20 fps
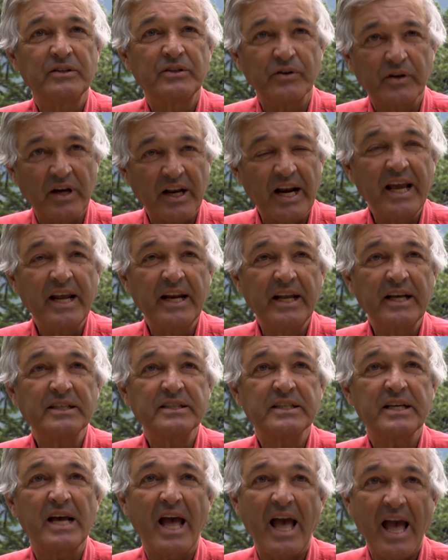to
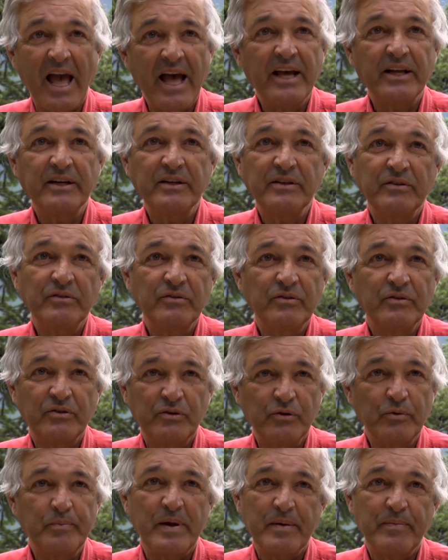Canadians
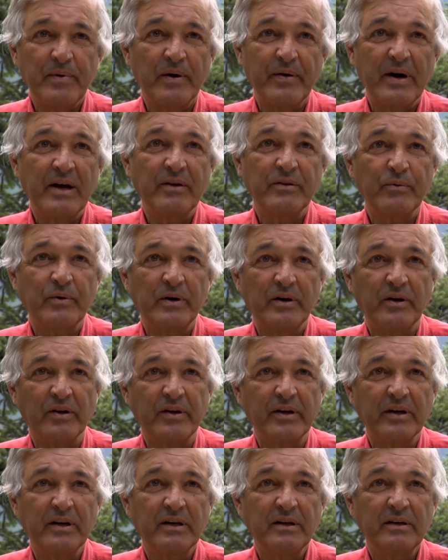and to people around the
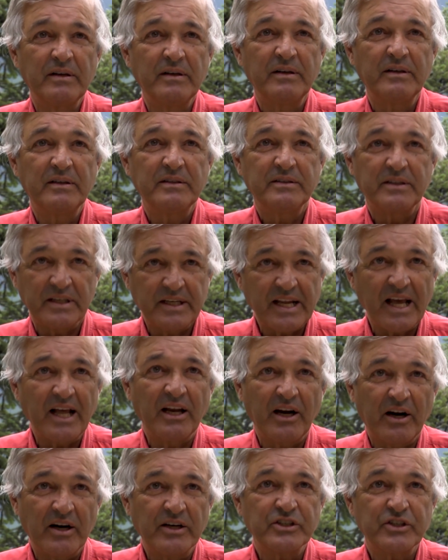world, to
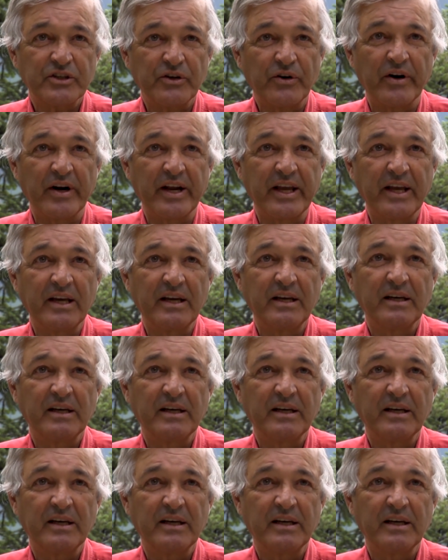tell our story.